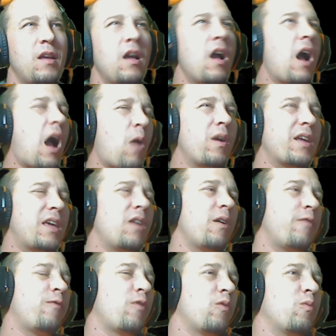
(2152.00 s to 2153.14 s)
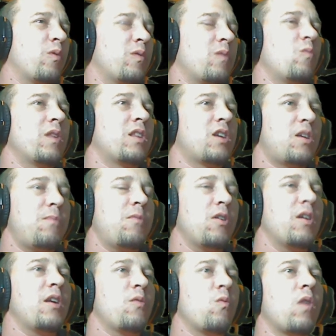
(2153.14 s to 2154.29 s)
want to carry forward what the
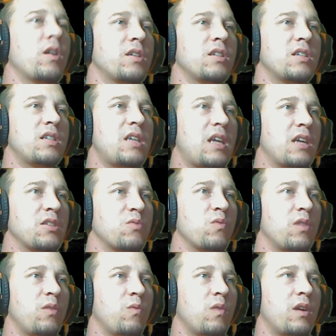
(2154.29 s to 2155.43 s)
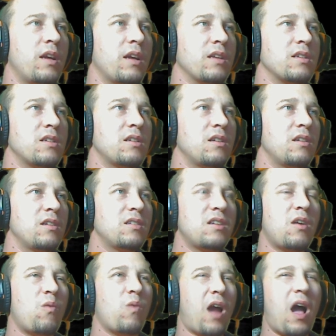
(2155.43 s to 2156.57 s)
community wants to see is really what it is. That's
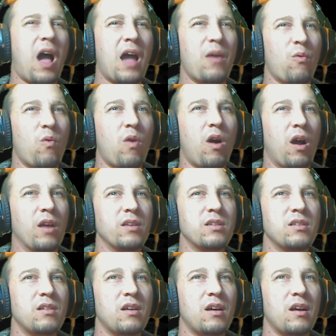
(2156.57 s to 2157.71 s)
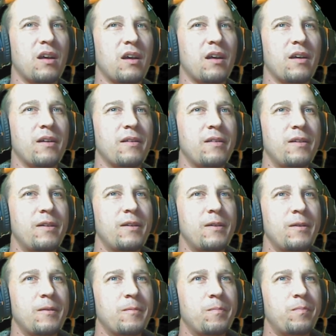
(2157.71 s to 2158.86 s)
not what I want. What
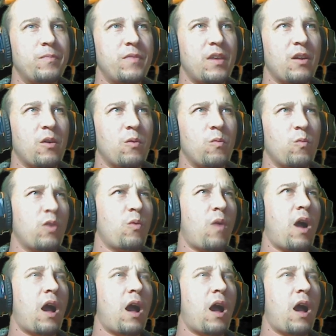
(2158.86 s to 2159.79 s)
do I